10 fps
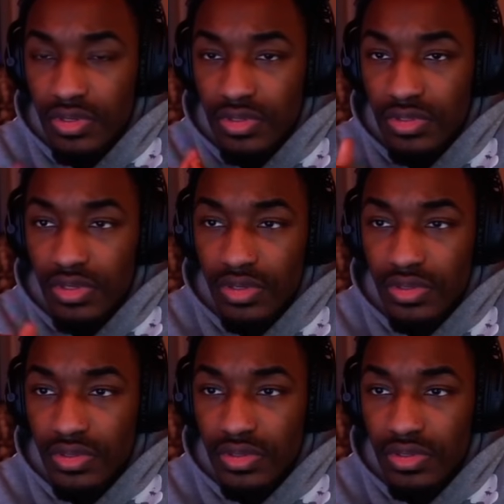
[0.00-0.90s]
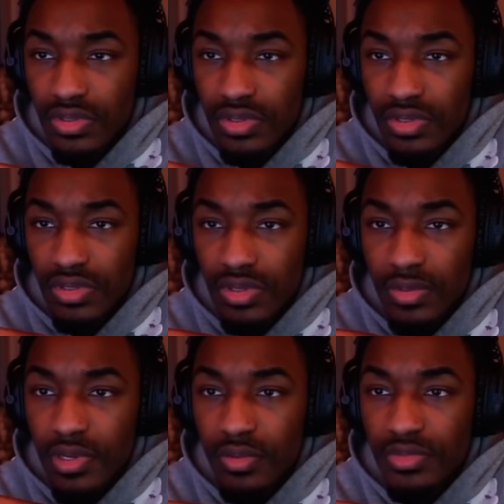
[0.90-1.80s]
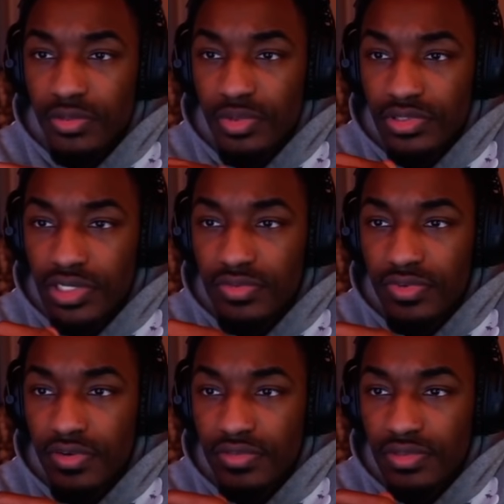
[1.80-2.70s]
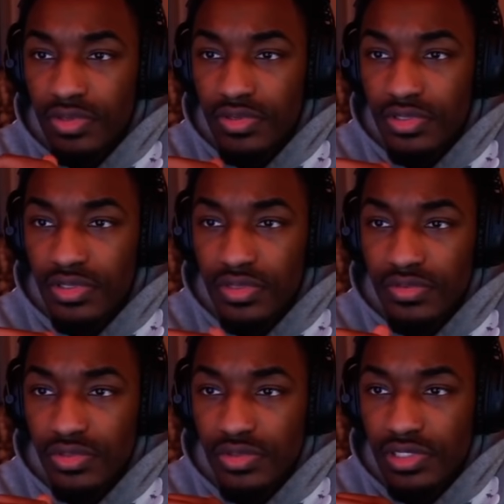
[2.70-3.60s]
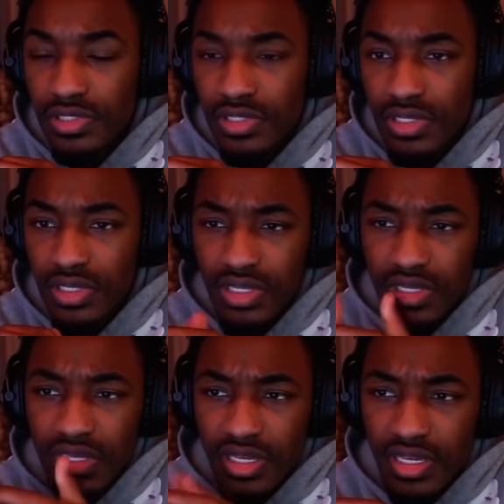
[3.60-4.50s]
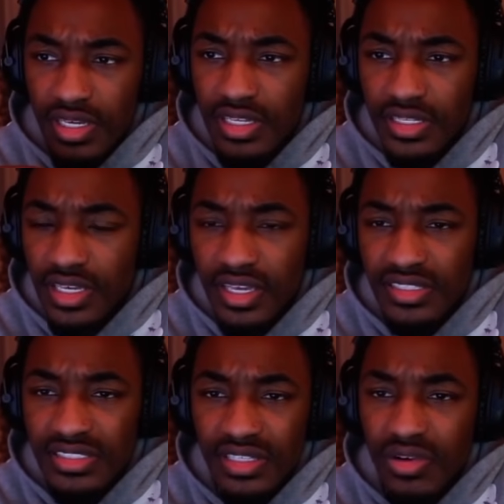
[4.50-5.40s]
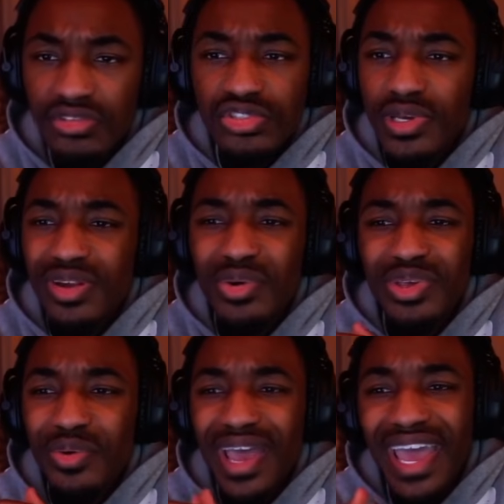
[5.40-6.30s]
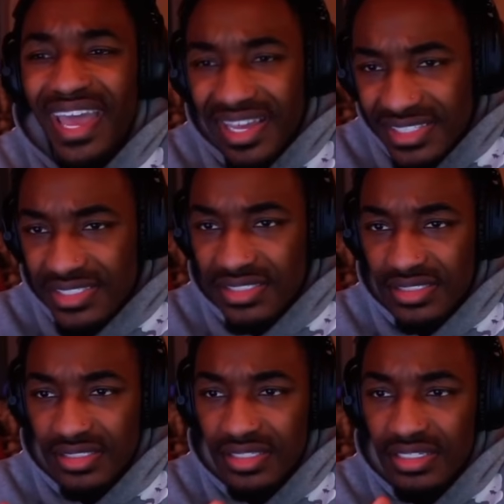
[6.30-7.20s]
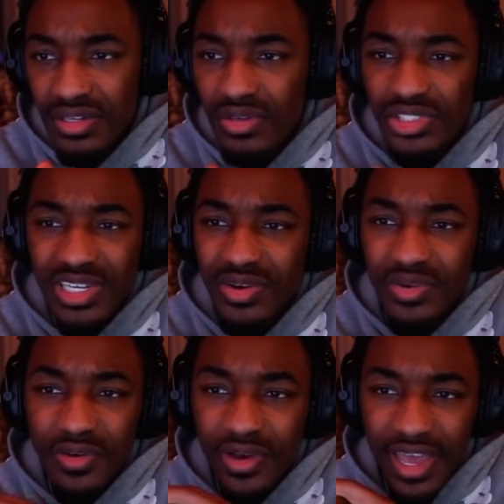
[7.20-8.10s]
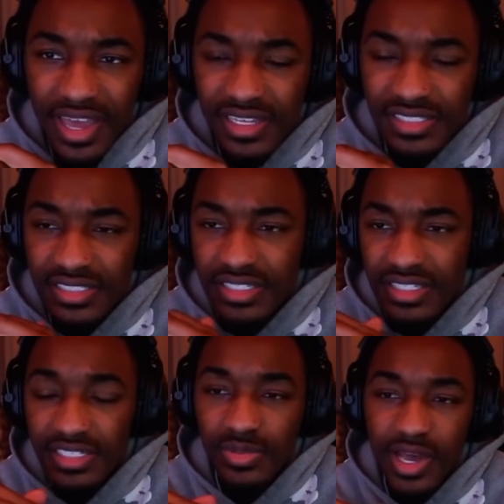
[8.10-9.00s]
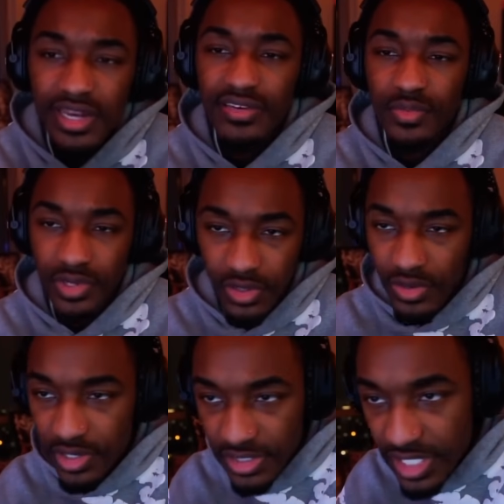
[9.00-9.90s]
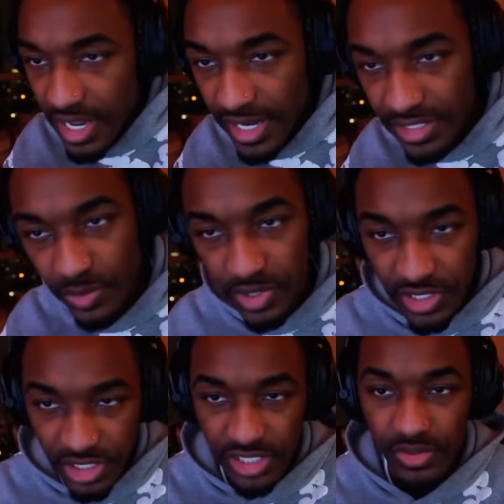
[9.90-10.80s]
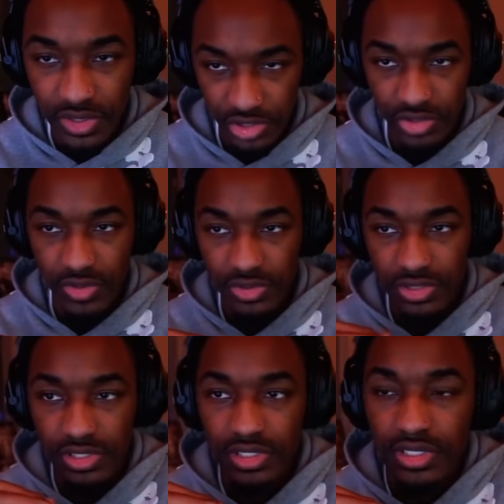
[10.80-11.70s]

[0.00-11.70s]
You know, and Home Depot slaving for every $1,200 every 2 weeks. Again, gang, as long as you ain't on your ass. As long as you ain't on your ass. That's why I didn't even want to go there, chat. I just wanted to shit on the trolls.